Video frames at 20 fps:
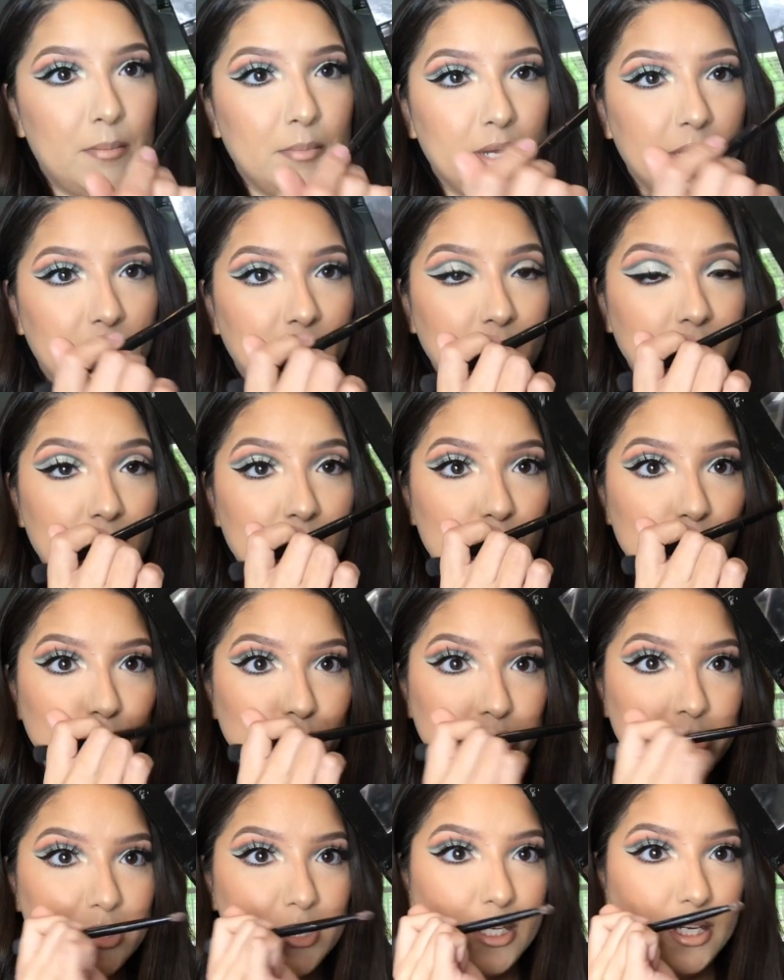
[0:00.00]
I'm getting
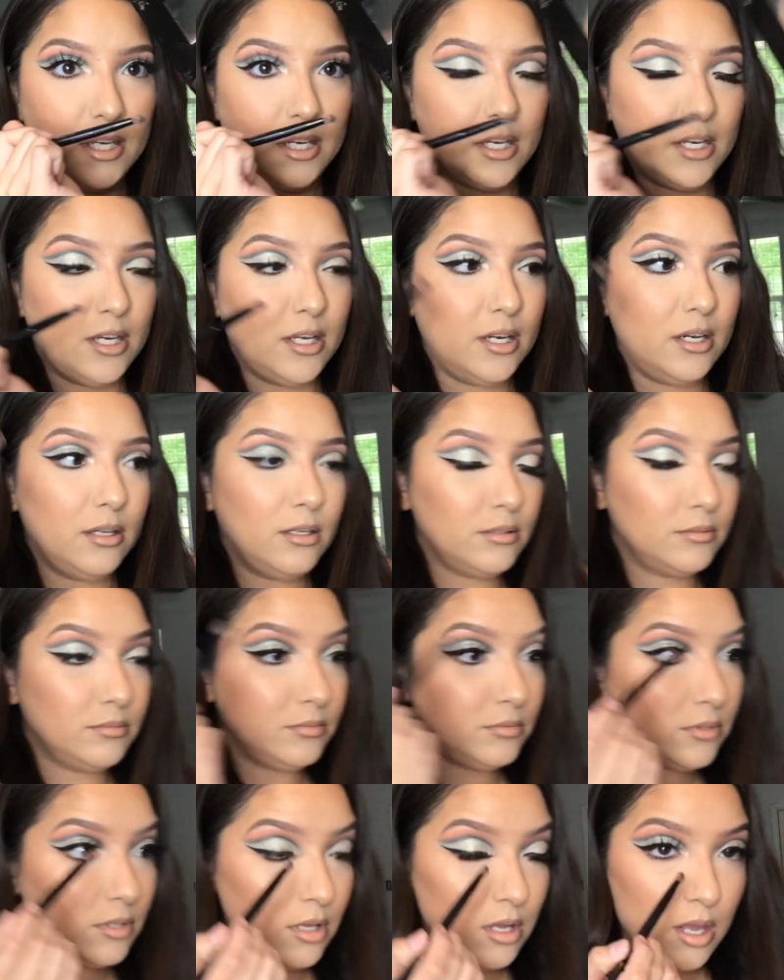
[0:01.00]
lucid,
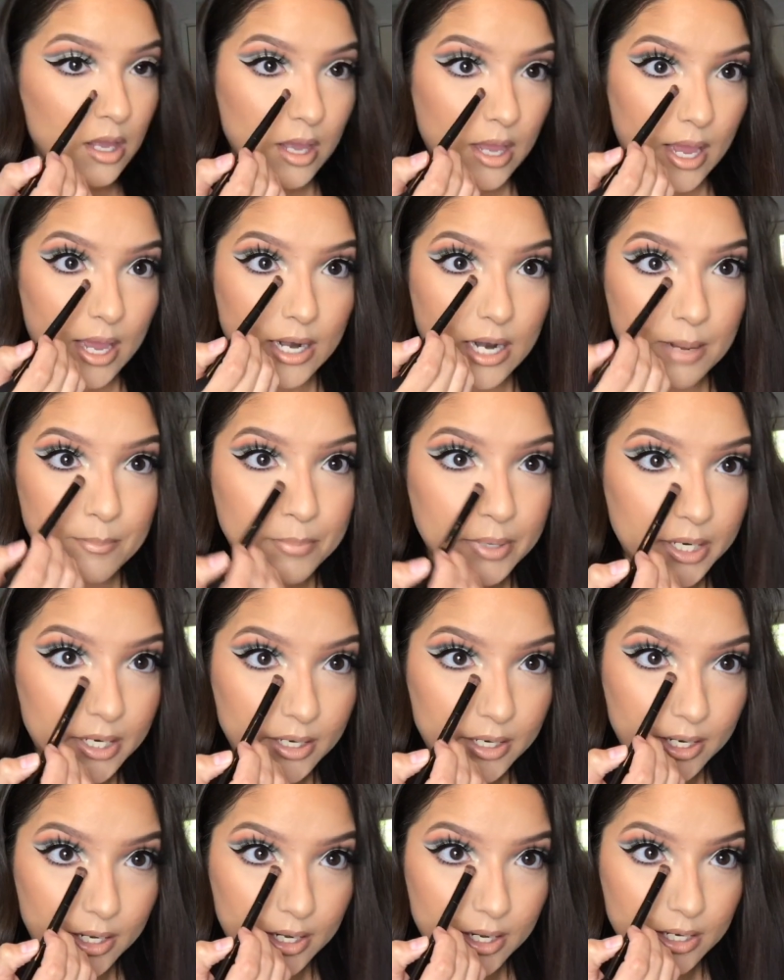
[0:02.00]
and I'm
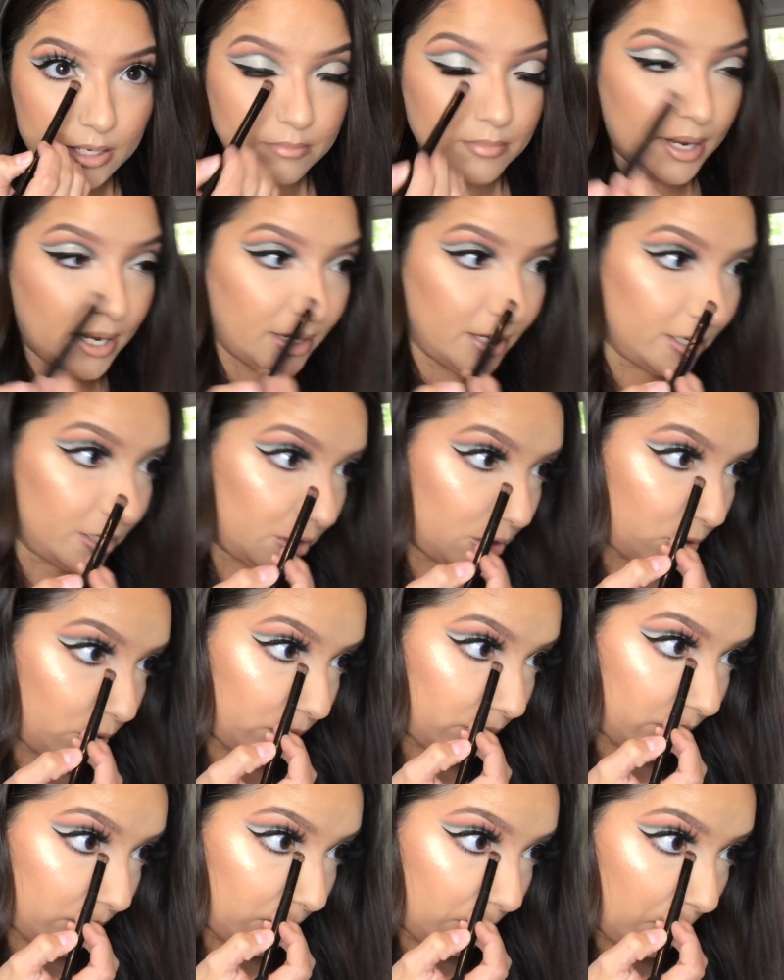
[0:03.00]
putting it in my inner
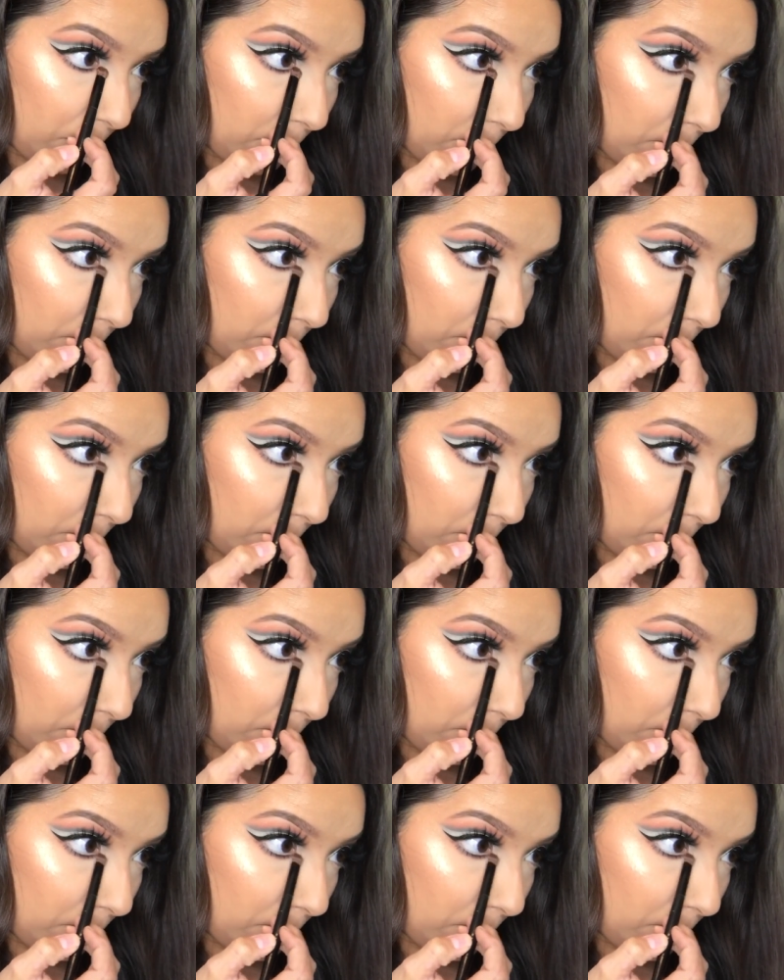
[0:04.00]
corner.